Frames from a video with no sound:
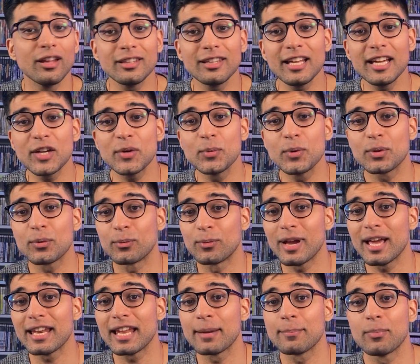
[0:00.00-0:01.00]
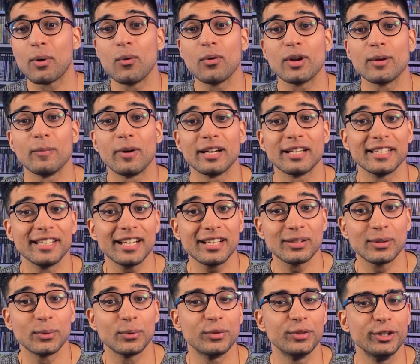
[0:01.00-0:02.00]
Unlike with Red and Pokemon
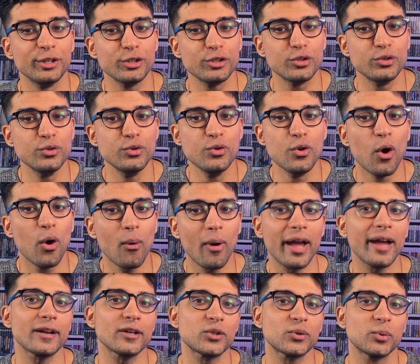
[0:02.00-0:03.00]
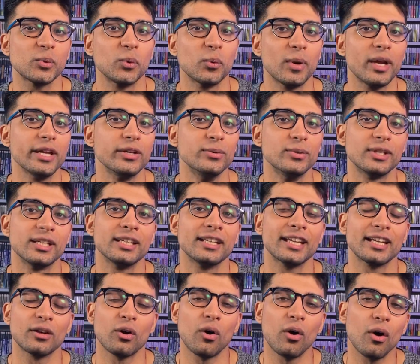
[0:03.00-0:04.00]
Yellow, there's no actual way you
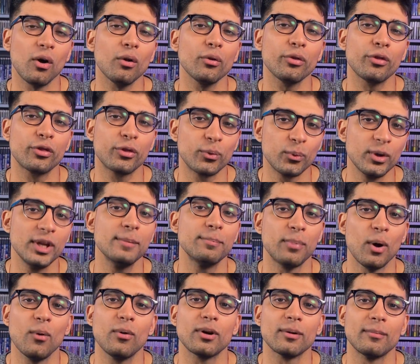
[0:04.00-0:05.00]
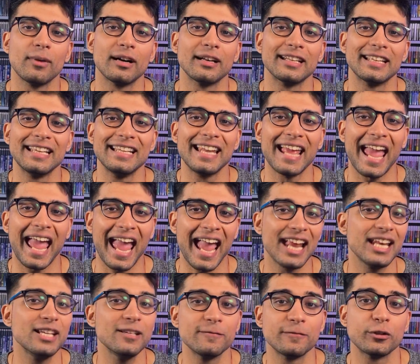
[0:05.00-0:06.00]
can get all 3 Pokemon in
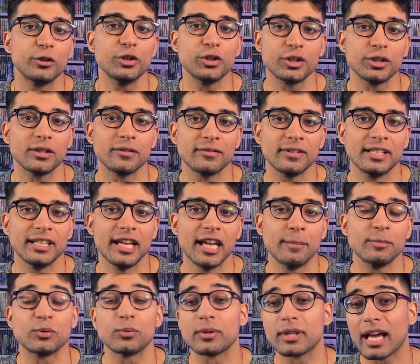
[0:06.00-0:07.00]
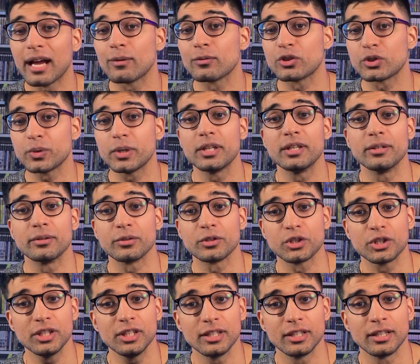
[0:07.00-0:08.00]
any version of the games without trading
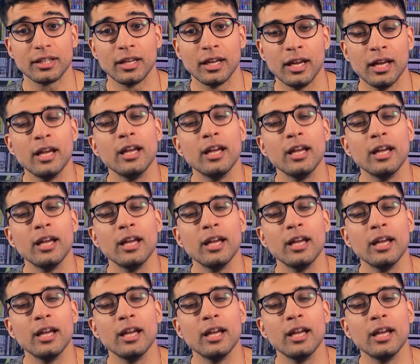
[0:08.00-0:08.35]
or cheating.